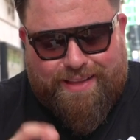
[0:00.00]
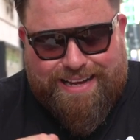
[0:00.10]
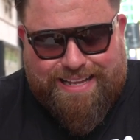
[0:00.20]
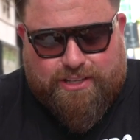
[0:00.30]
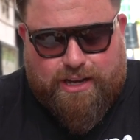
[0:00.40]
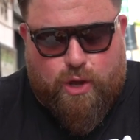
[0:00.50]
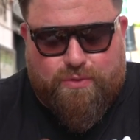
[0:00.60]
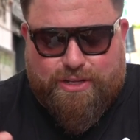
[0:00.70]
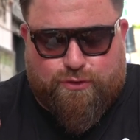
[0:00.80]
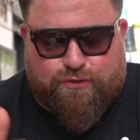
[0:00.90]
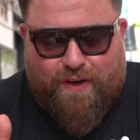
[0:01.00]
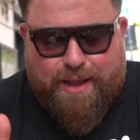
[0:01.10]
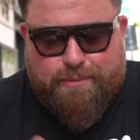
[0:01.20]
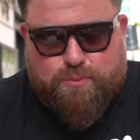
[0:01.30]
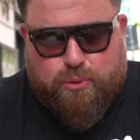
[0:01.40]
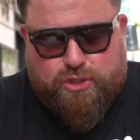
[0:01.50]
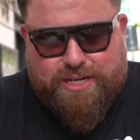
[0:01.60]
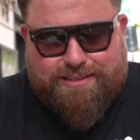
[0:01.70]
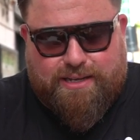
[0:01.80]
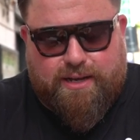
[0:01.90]
let alone this famous
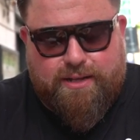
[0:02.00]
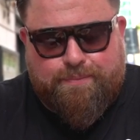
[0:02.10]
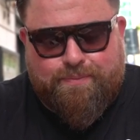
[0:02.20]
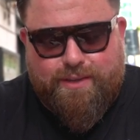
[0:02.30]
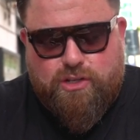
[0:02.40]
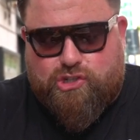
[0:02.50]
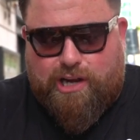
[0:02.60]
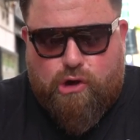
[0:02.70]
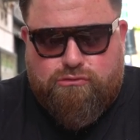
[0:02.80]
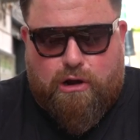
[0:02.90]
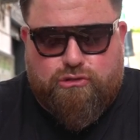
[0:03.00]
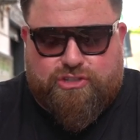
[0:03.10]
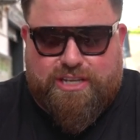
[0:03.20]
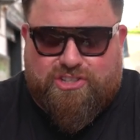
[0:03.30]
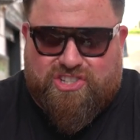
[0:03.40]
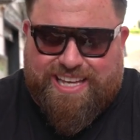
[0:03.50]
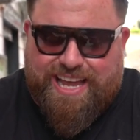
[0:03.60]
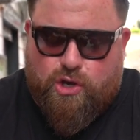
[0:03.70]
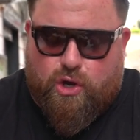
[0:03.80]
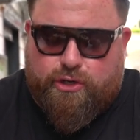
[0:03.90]
porchetta. Slow roasted,
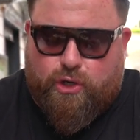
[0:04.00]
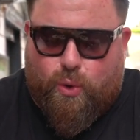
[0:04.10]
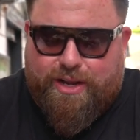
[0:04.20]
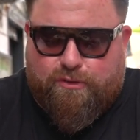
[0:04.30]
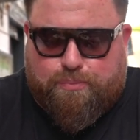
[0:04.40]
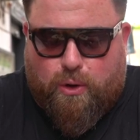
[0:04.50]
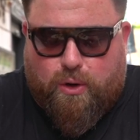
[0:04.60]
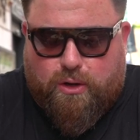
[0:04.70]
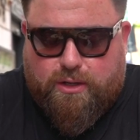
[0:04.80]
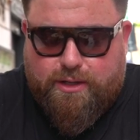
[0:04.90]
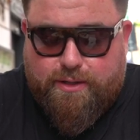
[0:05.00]
skin on, loin of pork.